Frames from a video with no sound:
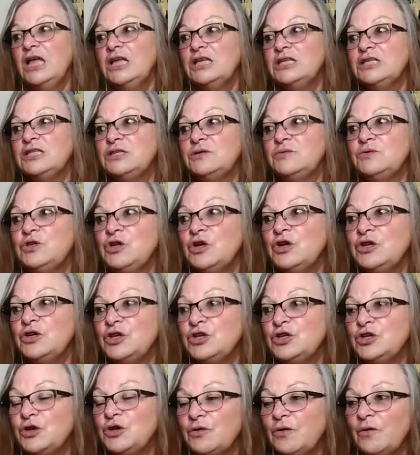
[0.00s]
It
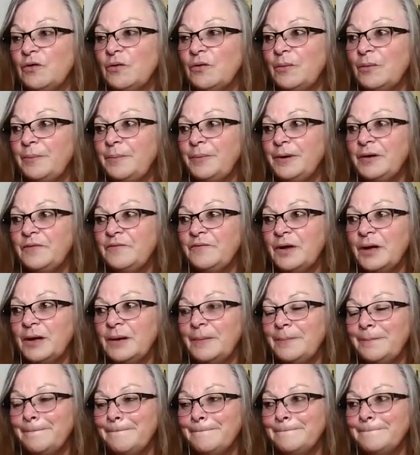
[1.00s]
turned into a bit of
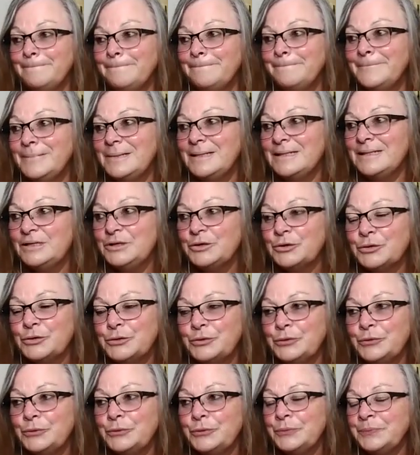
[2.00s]
a
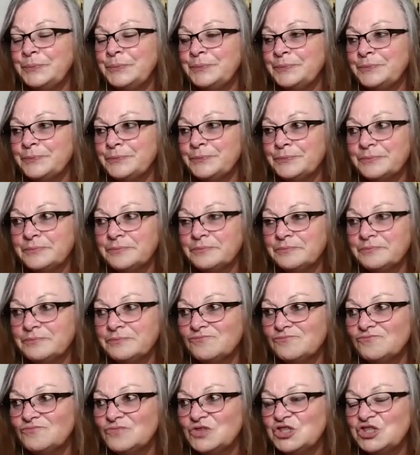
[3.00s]
political
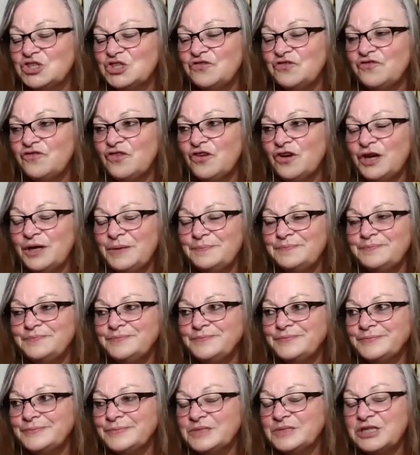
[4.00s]
shit fight,
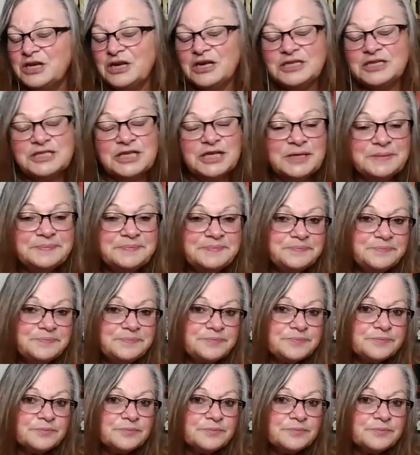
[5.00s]
shall I say.